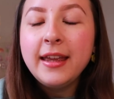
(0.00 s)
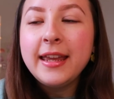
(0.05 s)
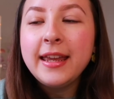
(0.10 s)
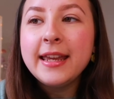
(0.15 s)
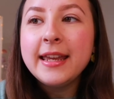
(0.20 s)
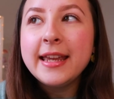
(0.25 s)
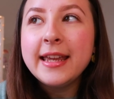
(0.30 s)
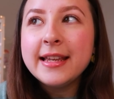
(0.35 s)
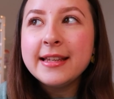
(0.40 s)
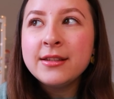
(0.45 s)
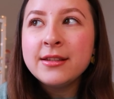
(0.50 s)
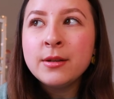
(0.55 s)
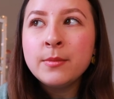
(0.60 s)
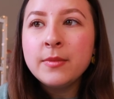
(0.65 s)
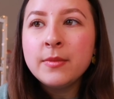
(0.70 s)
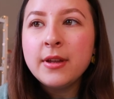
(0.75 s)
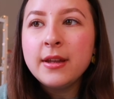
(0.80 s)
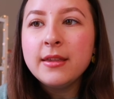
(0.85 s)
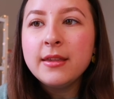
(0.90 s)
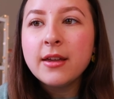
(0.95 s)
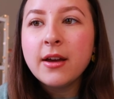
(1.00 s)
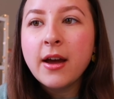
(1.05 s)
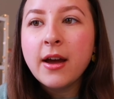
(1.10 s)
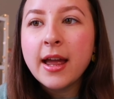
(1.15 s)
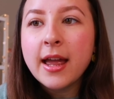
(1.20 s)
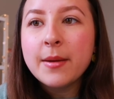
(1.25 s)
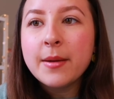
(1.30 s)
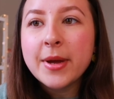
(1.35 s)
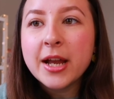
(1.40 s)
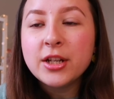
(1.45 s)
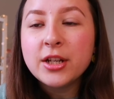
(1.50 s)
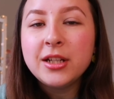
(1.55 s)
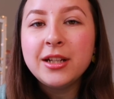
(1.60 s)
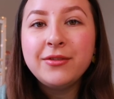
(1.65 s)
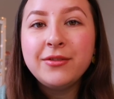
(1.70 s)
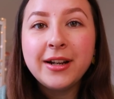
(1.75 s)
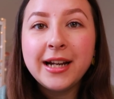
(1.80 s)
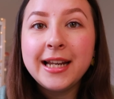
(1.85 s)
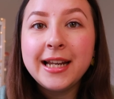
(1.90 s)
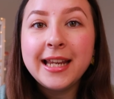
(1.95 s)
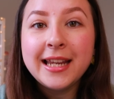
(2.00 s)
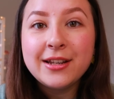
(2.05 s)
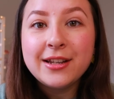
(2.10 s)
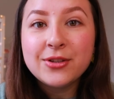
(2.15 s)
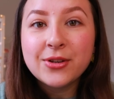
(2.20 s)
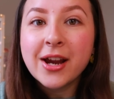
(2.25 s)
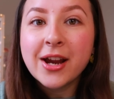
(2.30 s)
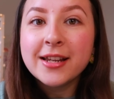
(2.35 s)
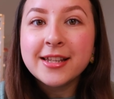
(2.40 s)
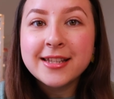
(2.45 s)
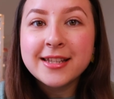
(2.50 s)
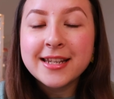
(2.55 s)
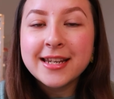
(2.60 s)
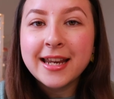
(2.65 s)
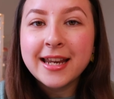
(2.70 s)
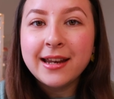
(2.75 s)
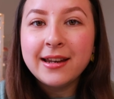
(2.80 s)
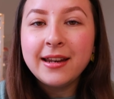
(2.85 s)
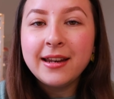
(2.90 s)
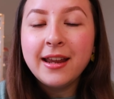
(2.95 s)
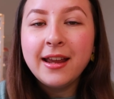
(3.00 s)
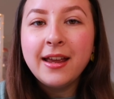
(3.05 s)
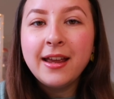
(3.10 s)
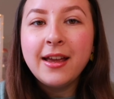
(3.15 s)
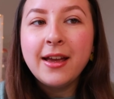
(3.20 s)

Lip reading: It is something that I am actually really interested in.